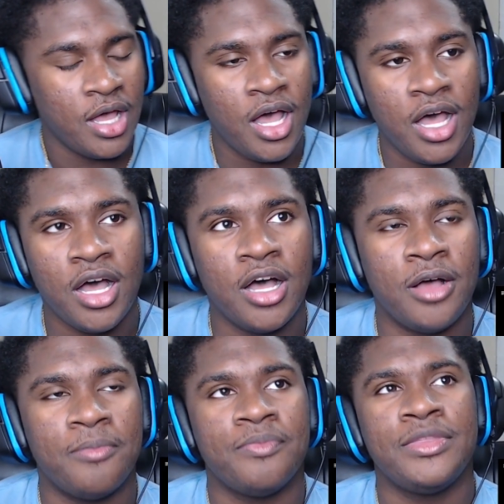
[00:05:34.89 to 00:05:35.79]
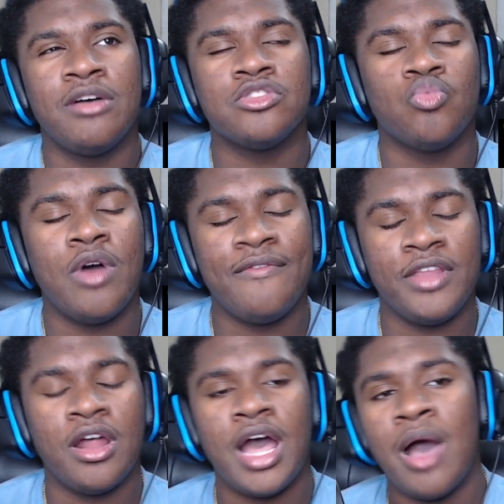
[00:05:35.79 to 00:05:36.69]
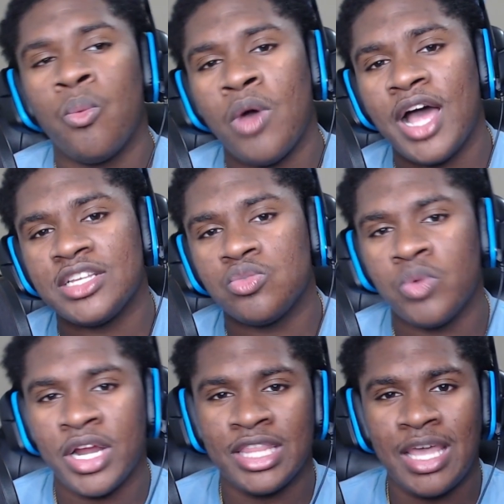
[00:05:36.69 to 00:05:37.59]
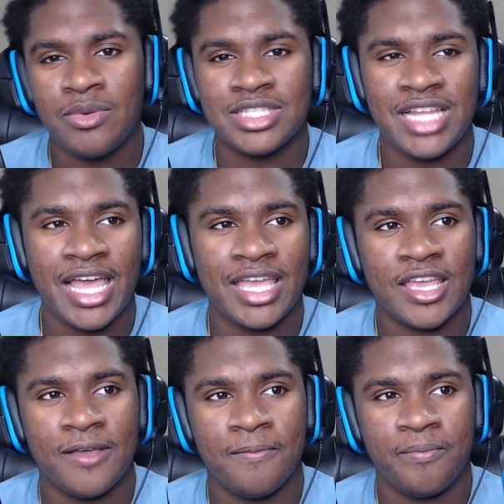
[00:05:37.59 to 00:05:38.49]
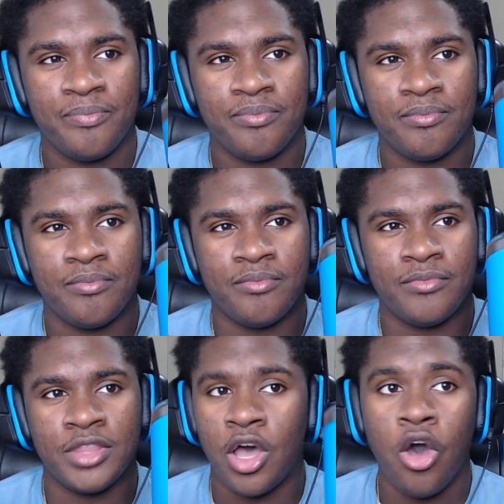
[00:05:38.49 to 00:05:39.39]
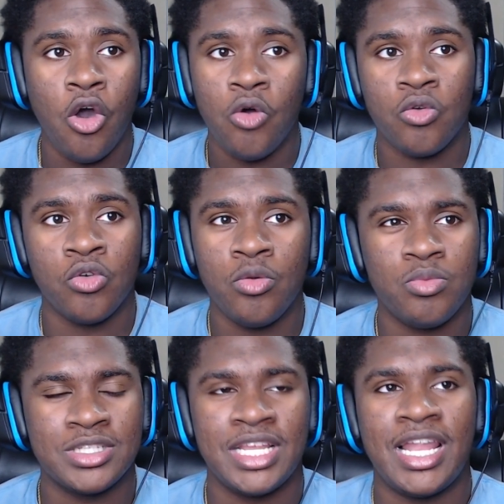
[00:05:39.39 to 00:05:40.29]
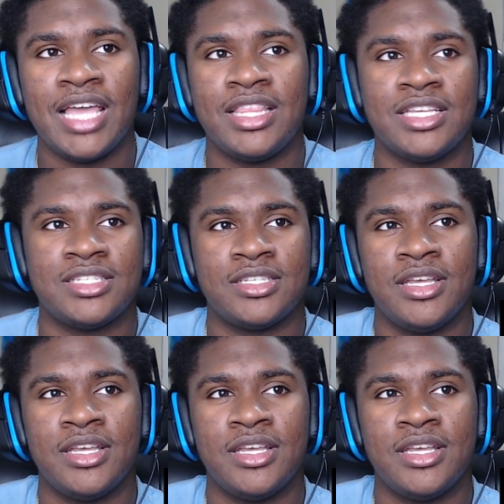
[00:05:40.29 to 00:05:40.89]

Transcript: There was one video I watched where there was like the whole group was in like this